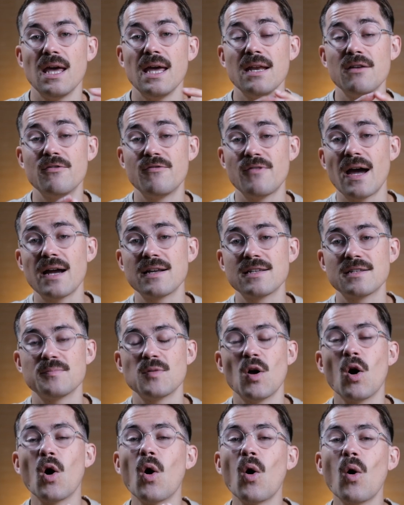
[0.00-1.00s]
In fact,
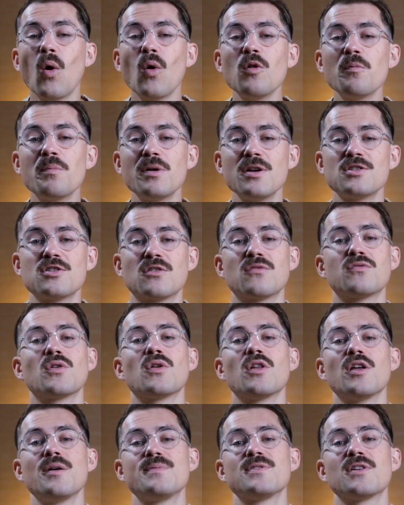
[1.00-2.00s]
a whole bunch of
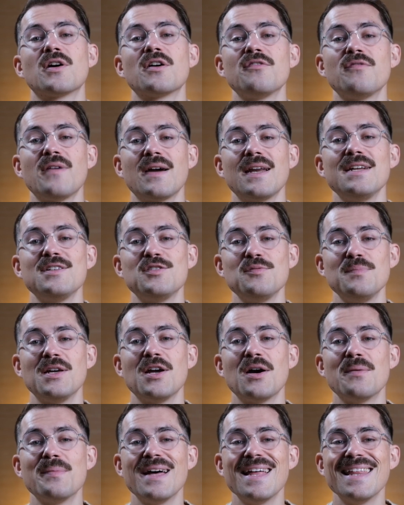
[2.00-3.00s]
rollups are fighting to
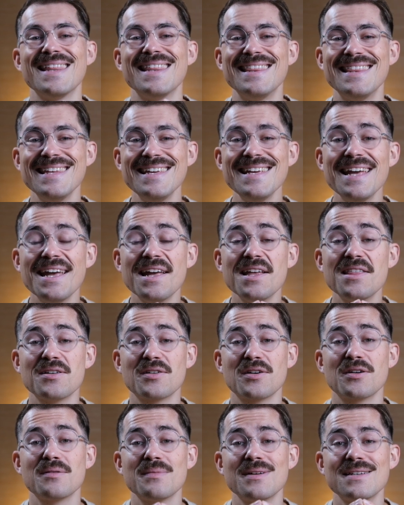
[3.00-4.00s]
become the
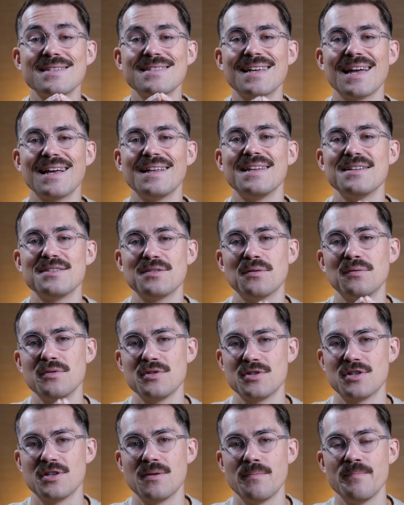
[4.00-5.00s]
Ethereum scaling
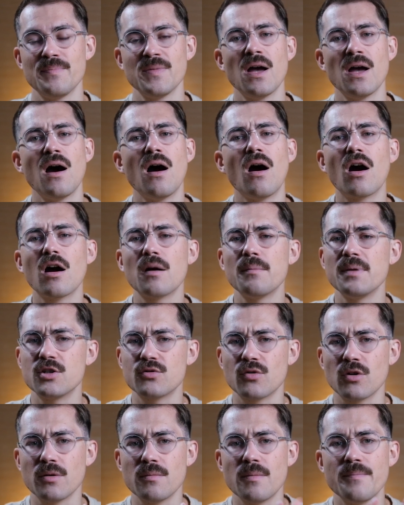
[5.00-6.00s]
solution.
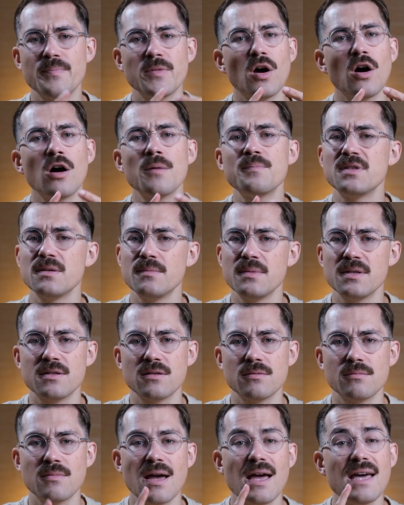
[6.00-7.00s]
Arbitrum,
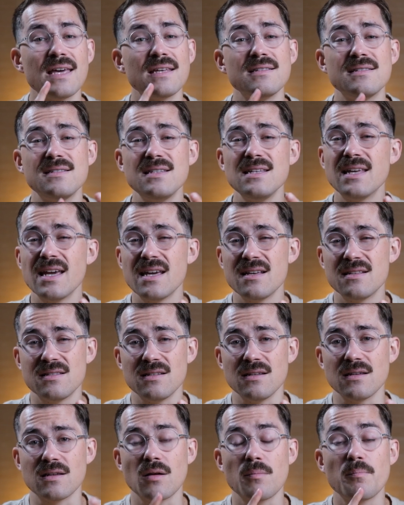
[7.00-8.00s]
Optimism, ZK
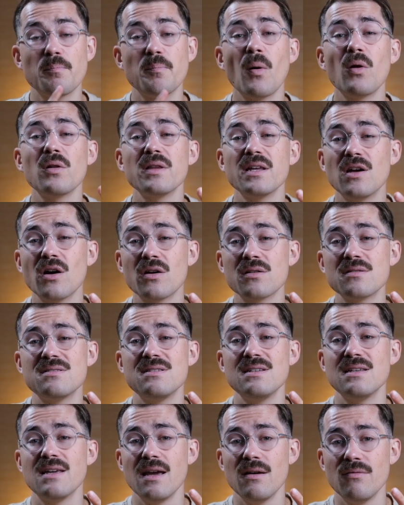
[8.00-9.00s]
Sync, Polygon
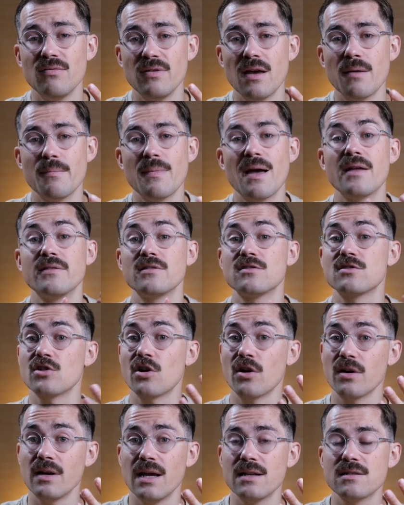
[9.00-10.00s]
zkEVM, and
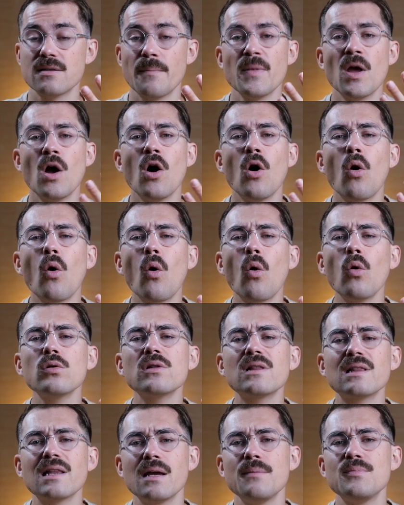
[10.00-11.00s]
Starknet
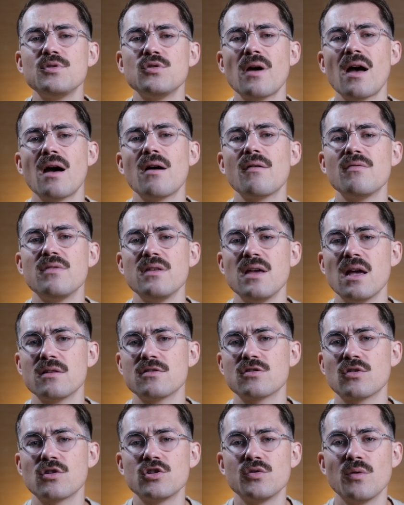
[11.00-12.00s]
all claim to have the
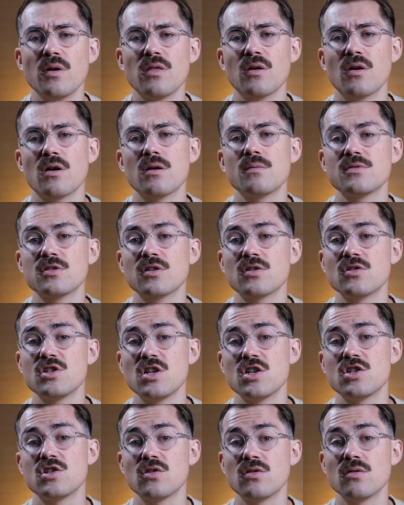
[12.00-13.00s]
answer to Ethereum's
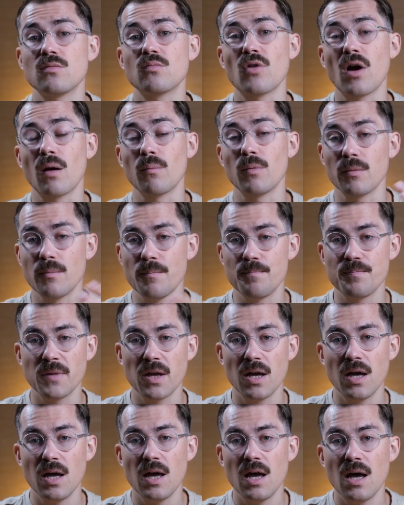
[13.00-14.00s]
congestion problem.
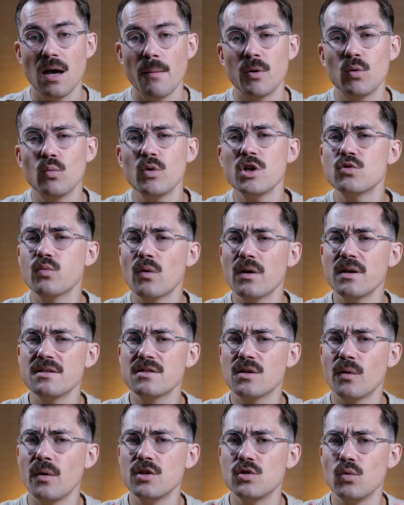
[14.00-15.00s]
But which one is
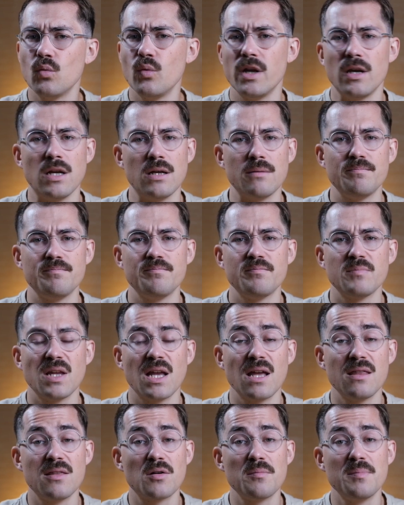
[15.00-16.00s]
going to win?
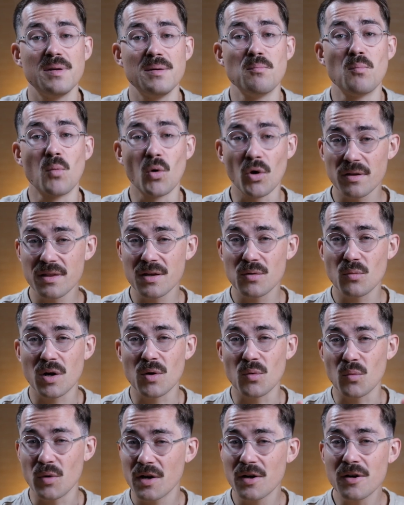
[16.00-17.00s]
Can there be more than
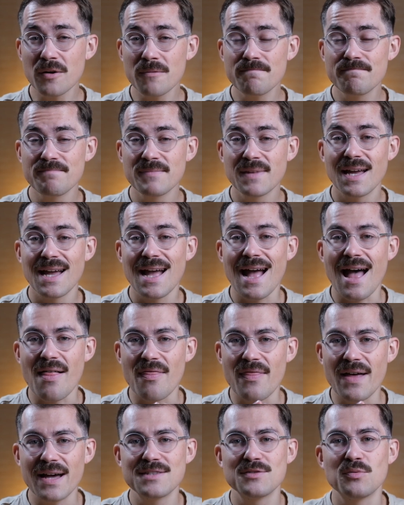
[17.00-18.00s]
one winner?
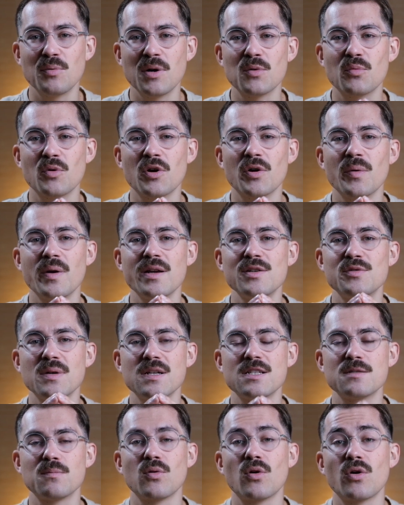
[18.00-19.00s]
That's what we're going to
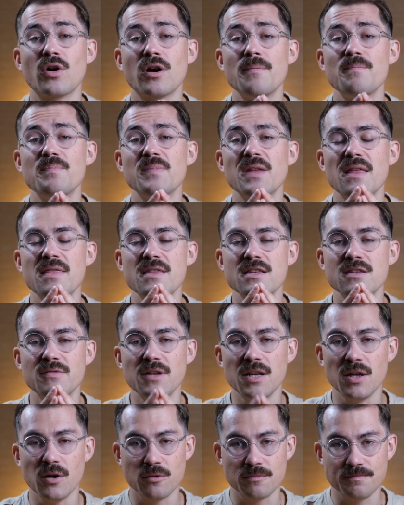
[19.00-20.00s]
explore in this
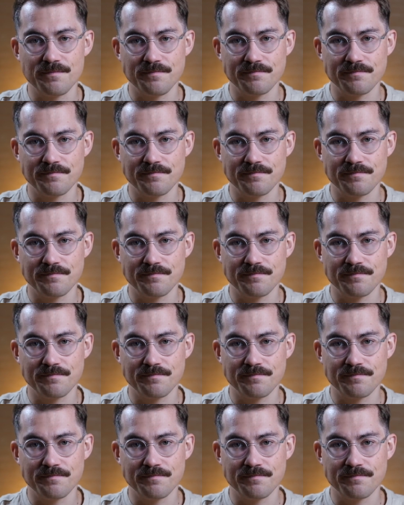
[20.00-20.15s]
video.